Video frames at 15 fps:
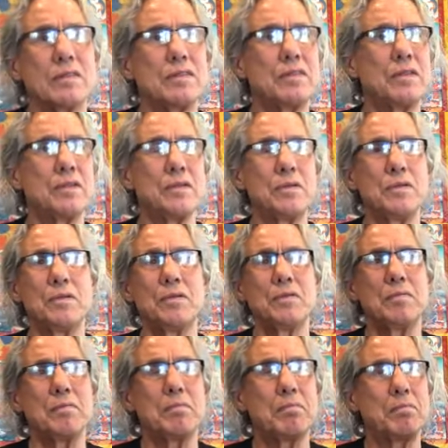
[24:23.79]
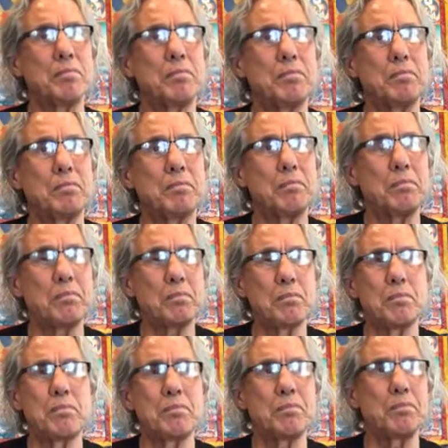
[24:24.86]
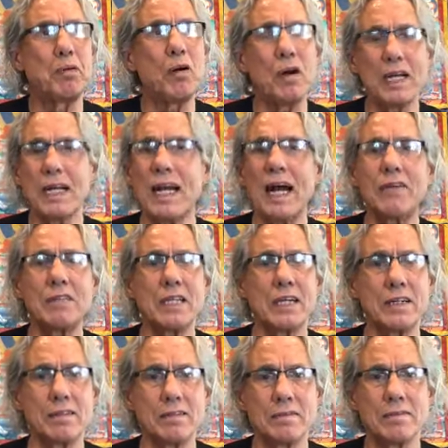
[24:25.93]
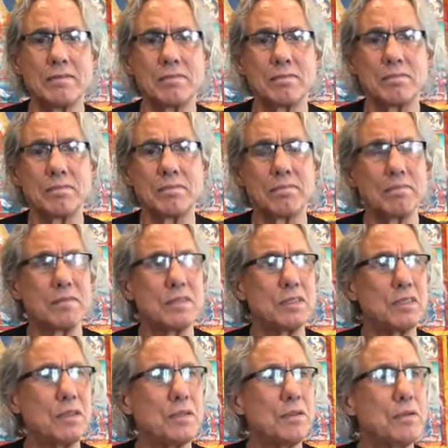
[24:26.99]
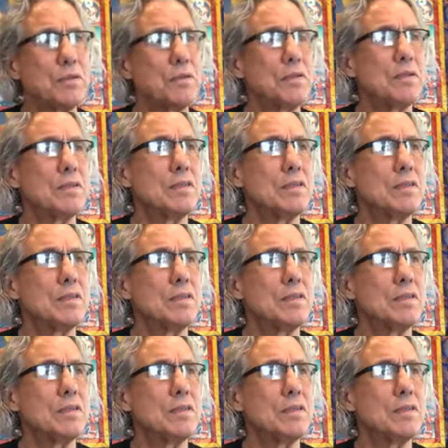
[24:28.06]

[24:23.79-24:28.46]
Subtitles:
to put it out there, to,